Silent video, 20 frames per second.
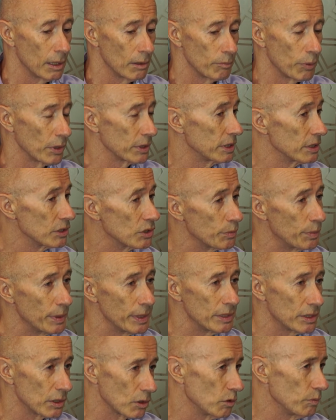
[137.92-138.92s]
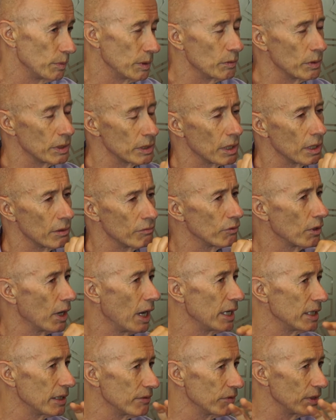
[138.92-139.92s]
participants, it could be a
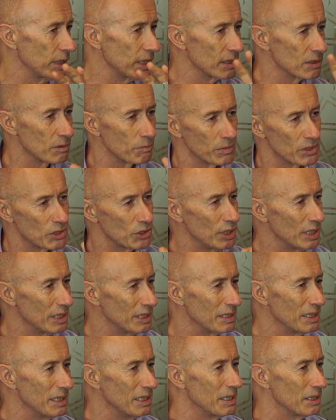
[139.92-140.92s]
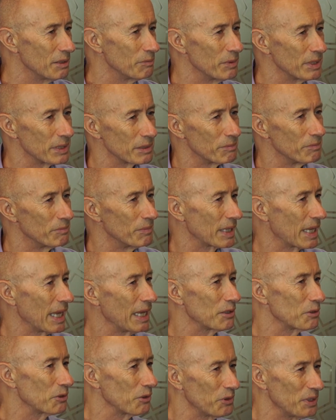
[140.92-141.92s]
variety of things,
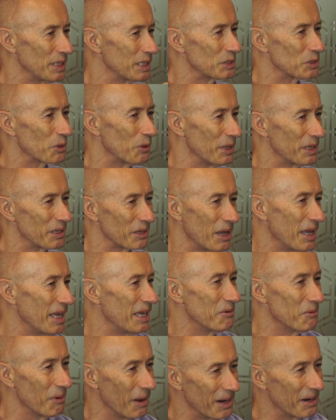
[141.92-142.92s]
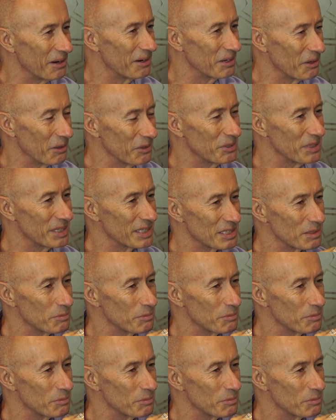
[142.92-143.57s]
mechanical things going haywire and all things.